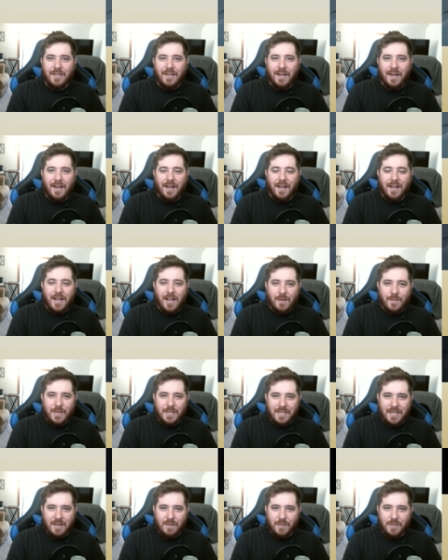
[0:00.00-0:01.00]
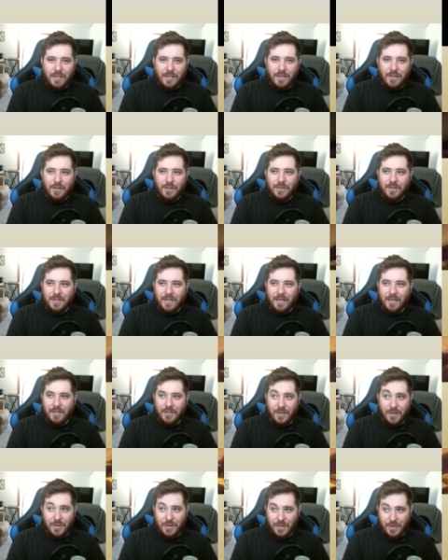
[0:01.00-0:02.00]
Uh, comment down below uh,
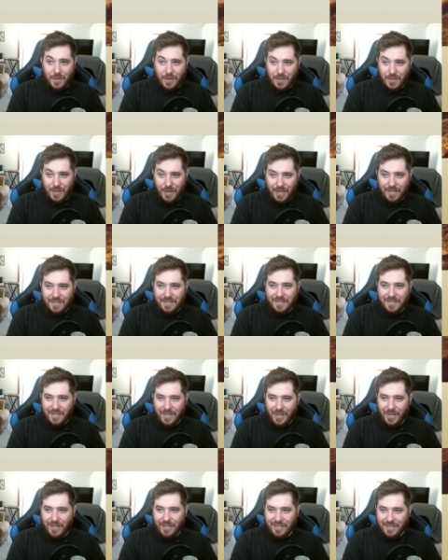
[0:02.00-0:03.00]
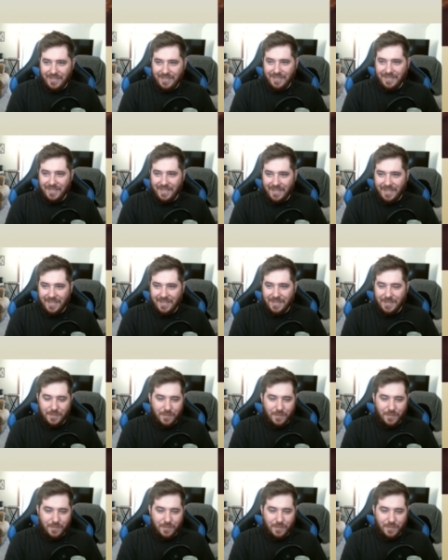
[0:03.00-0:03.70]
your, your thoughts on uh, this